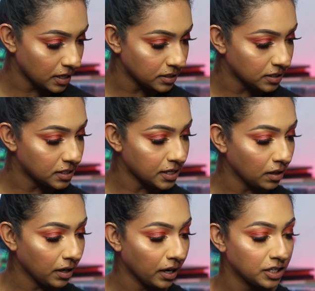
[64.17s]
says it's a
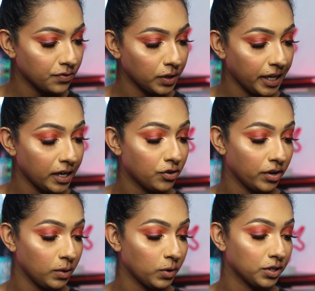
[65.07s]
delicate exfoliating
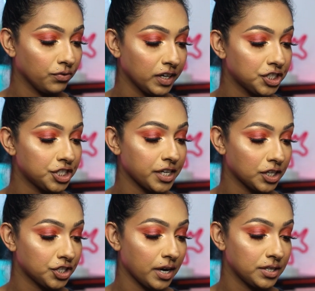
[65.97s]
cream with a rich
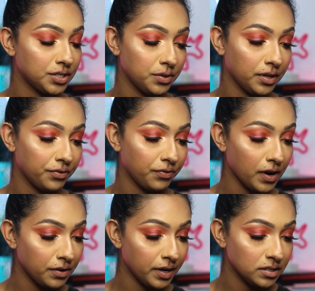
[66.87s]
texture and soothing
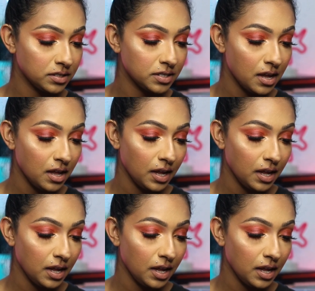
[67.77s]
fragrance.